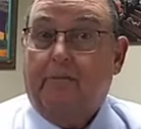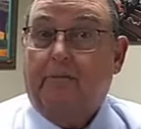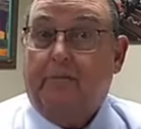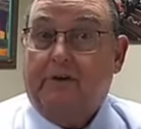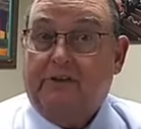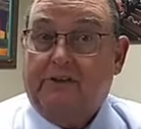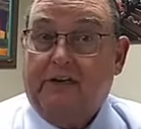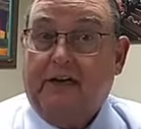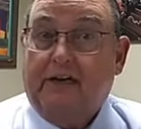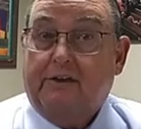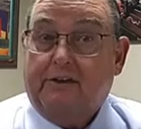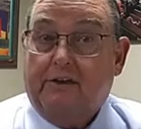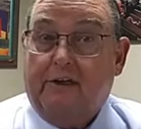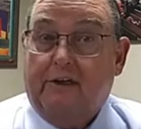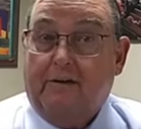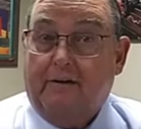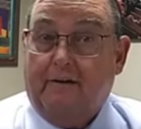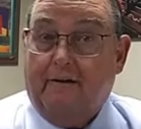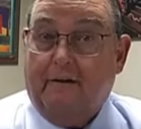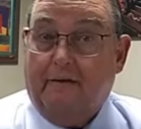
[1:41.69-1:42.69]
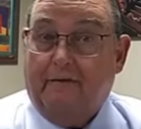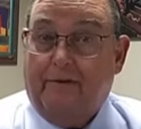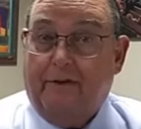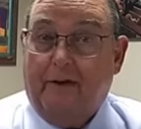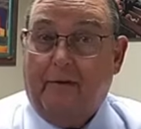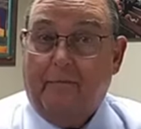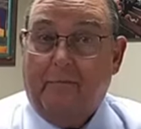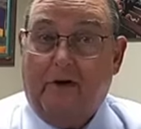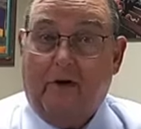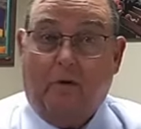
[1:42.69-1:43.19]
possession of
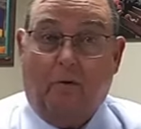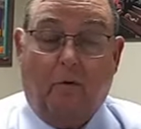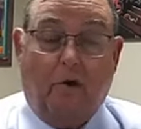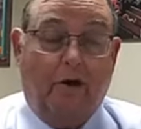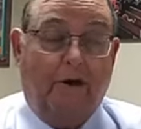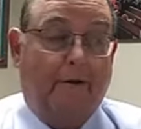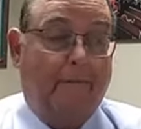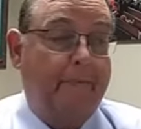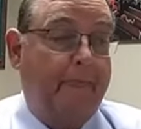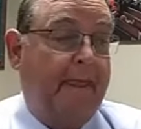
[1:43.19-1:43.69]
that marijuana.